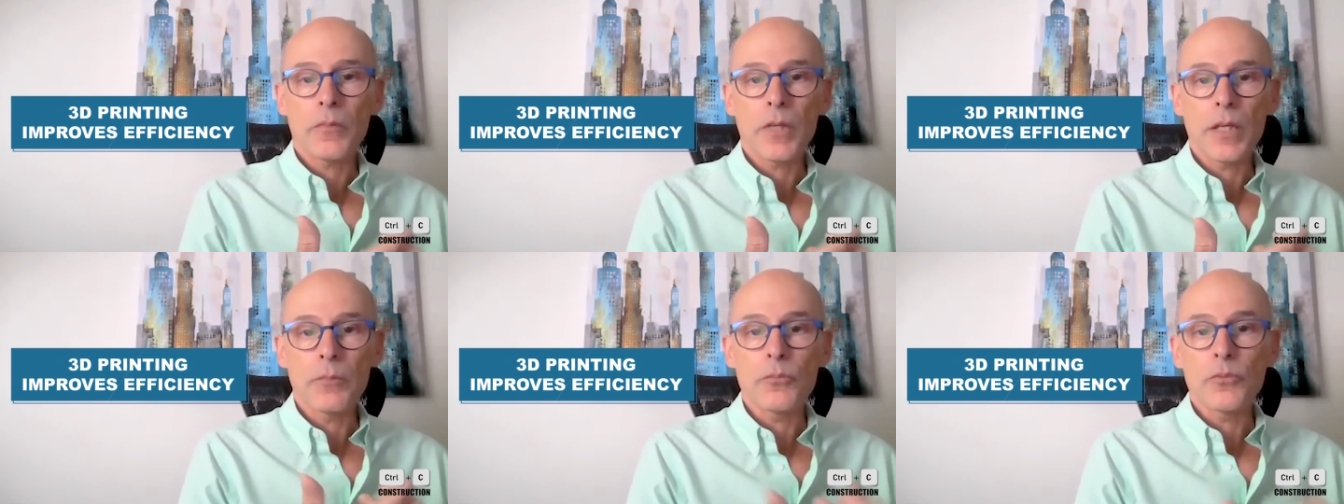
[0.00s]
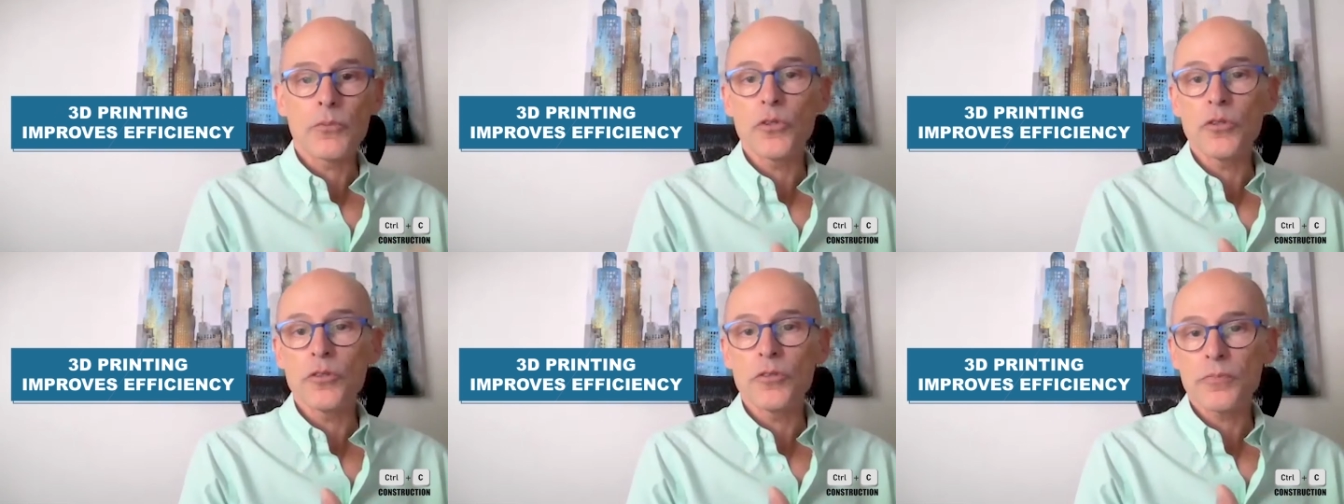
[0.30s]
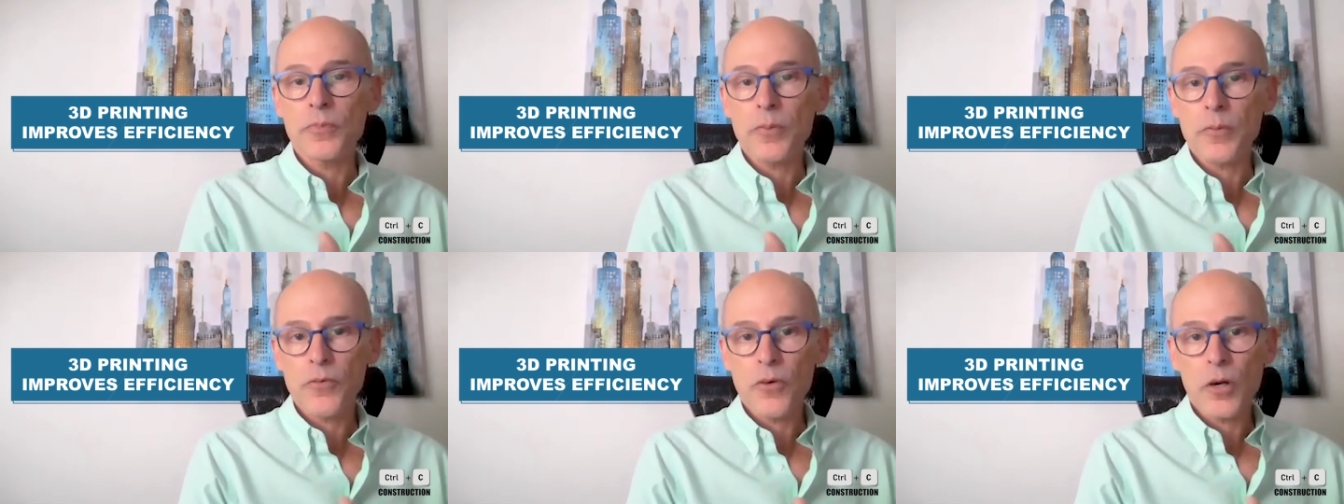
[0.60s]

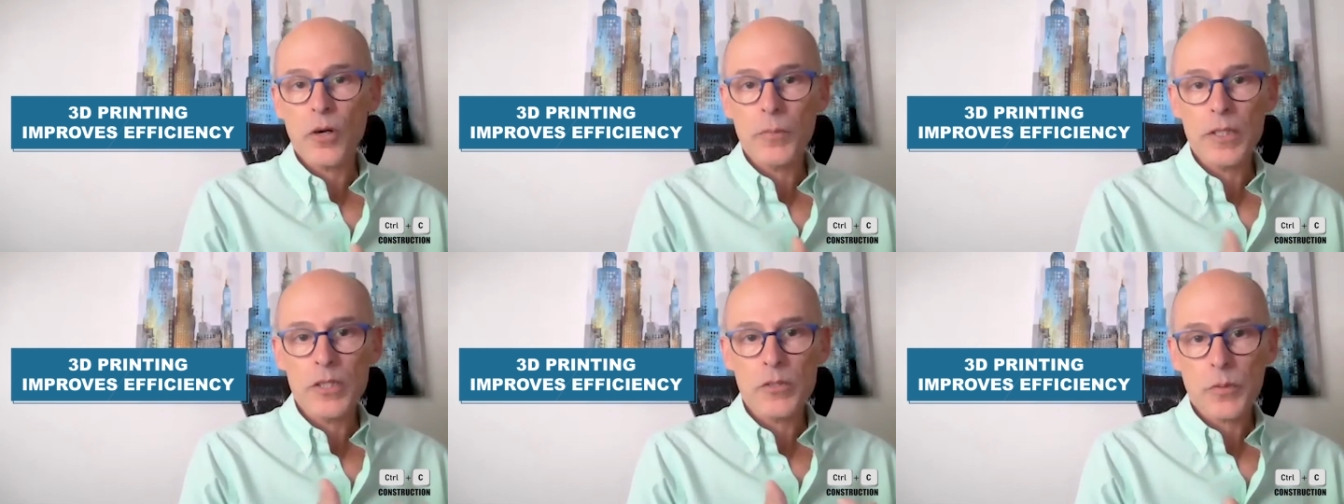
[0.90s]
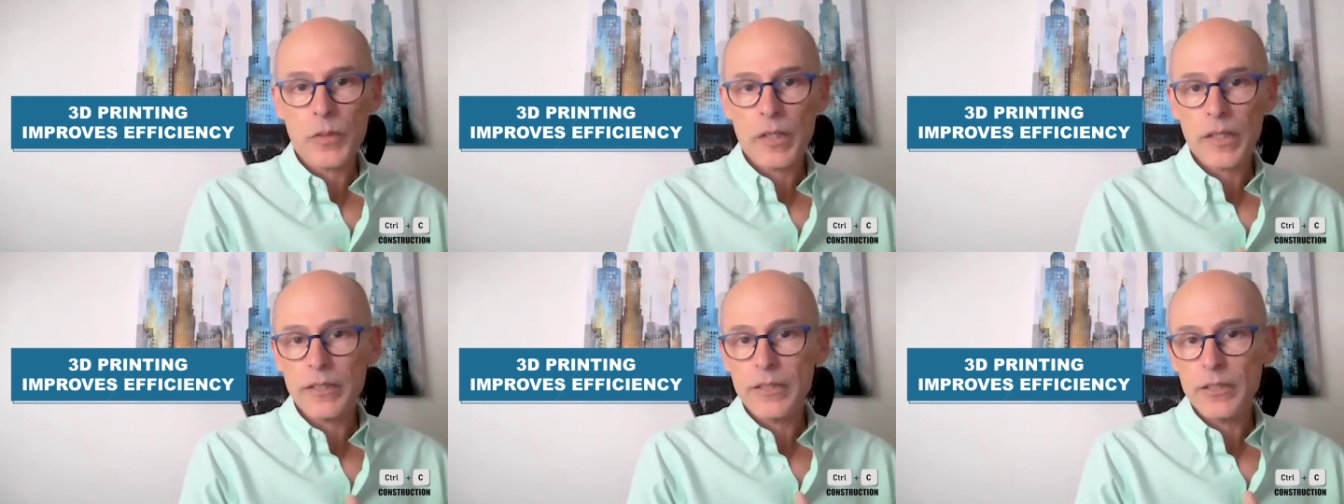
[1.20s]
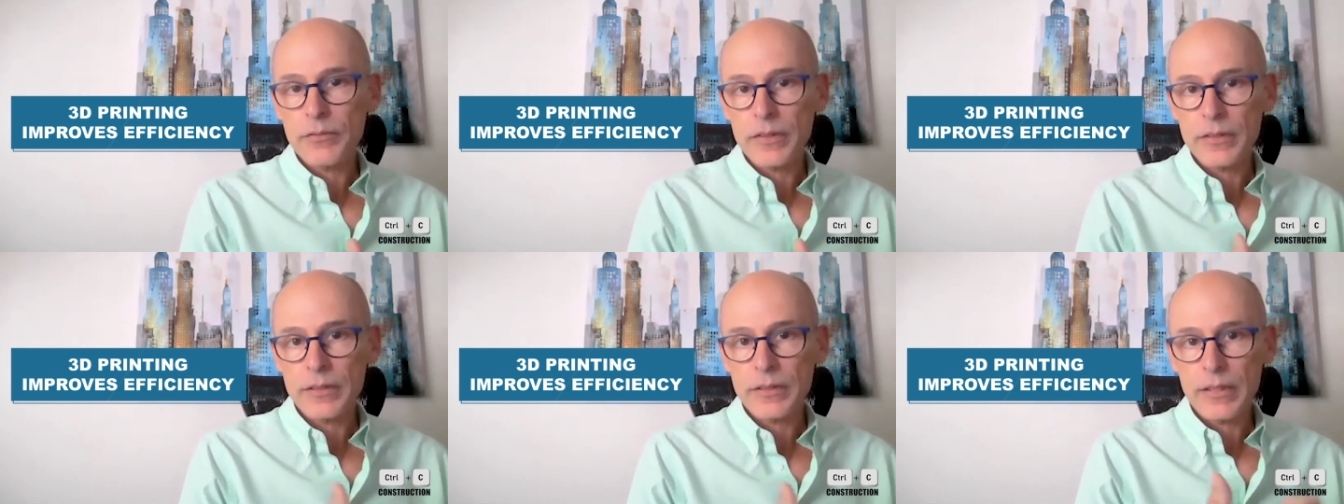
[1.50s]
improve performance,
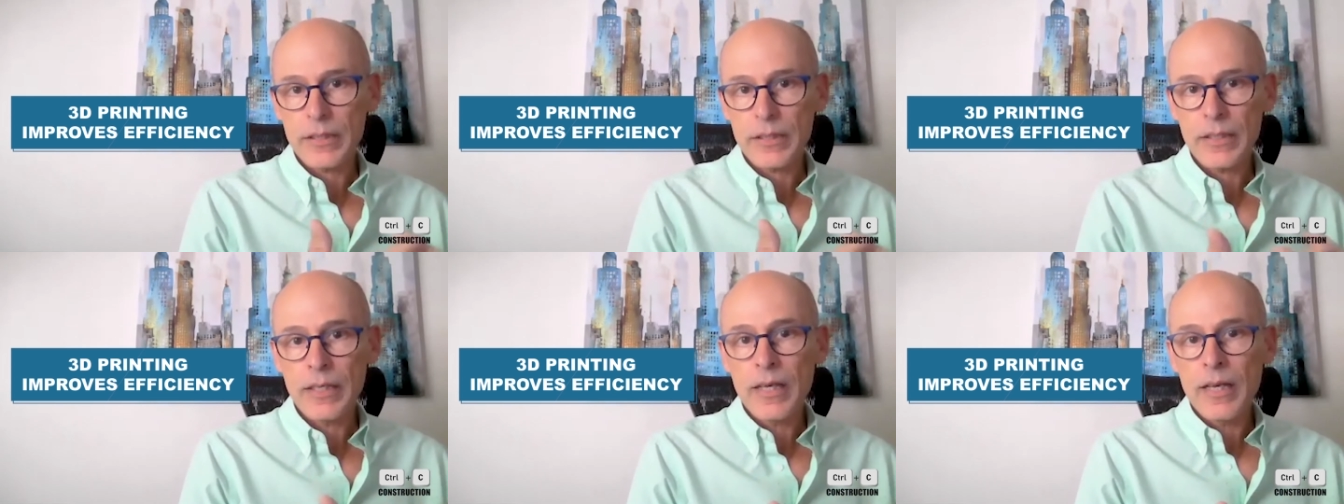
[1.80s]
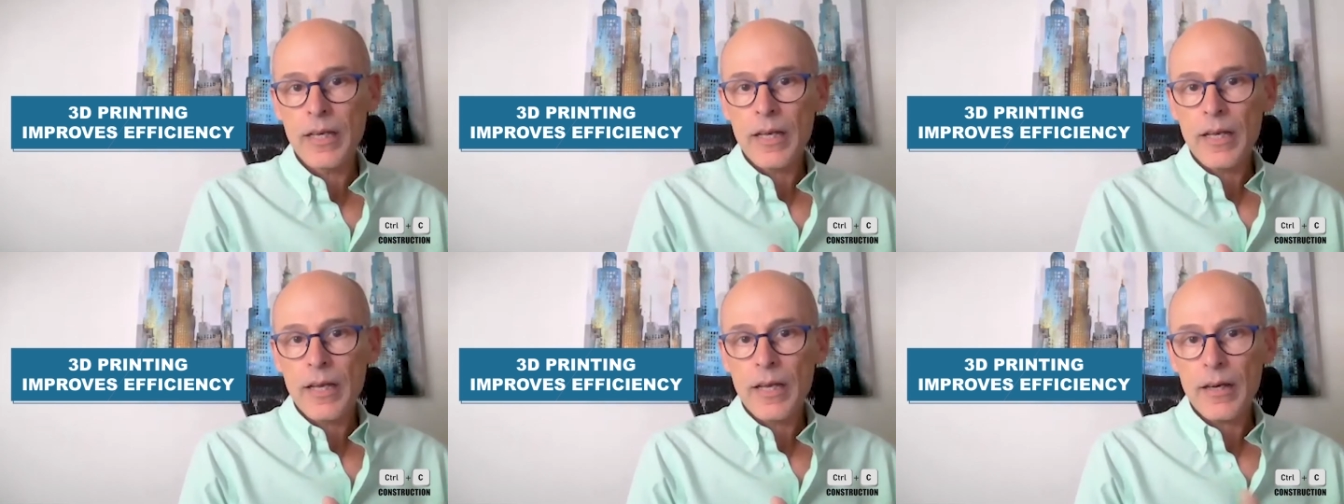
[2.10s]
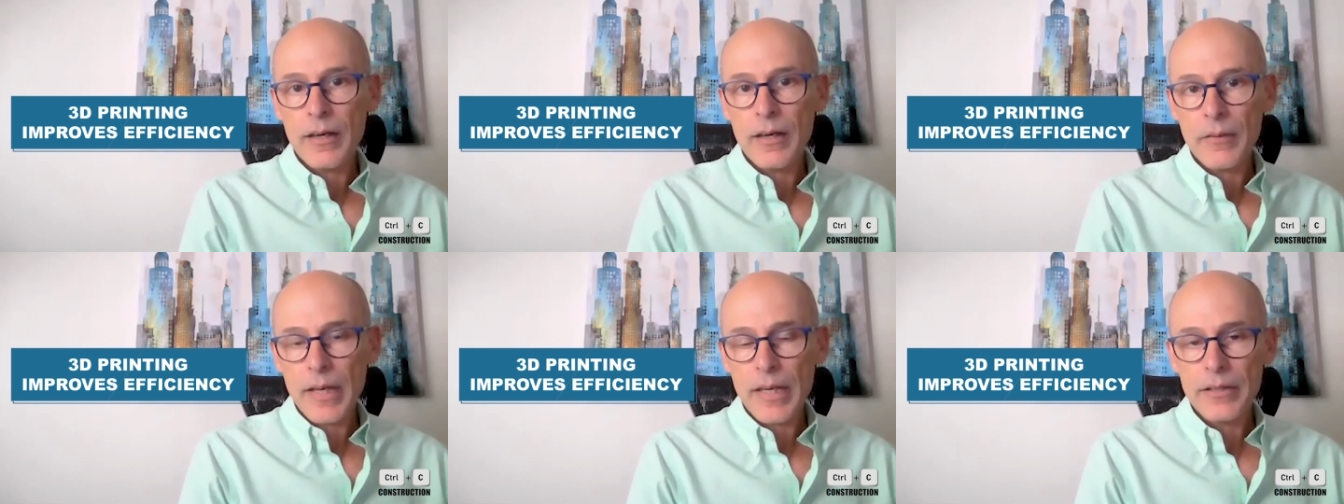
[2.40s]
productivity,
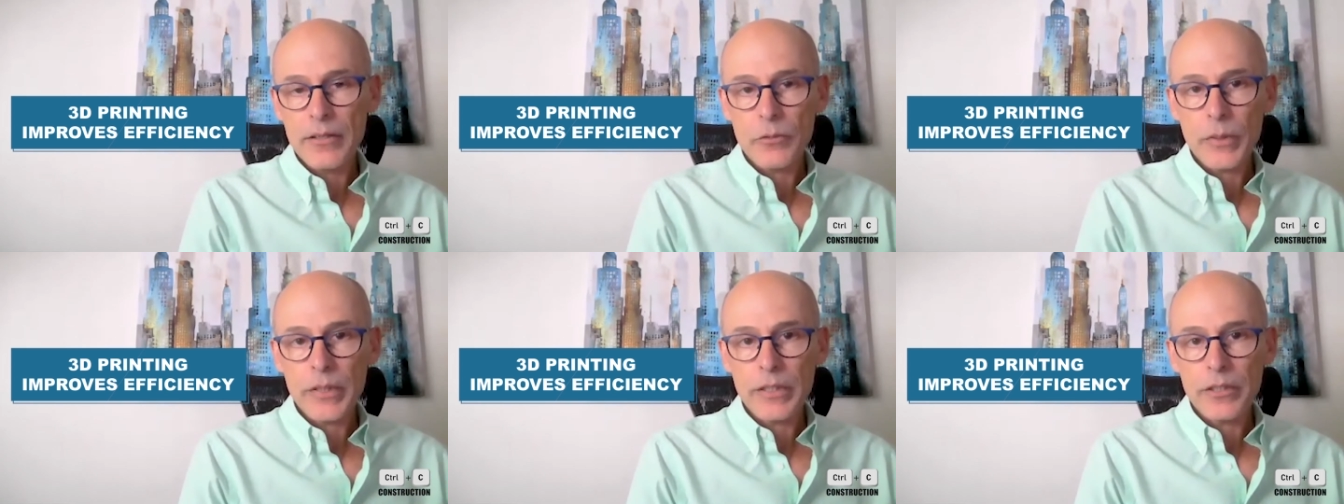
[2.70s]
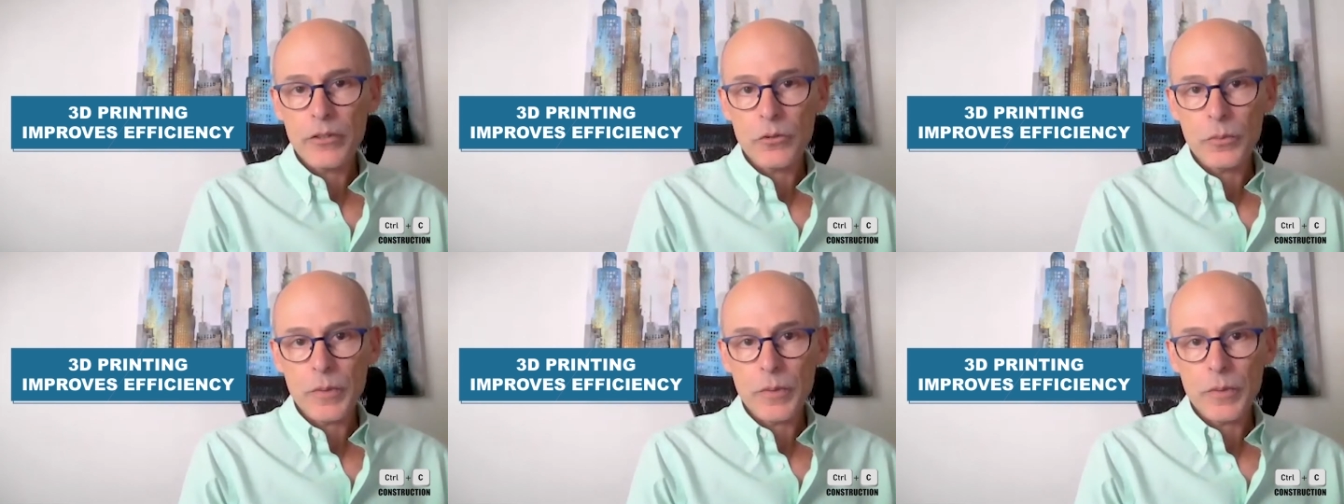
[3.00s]
and the way they do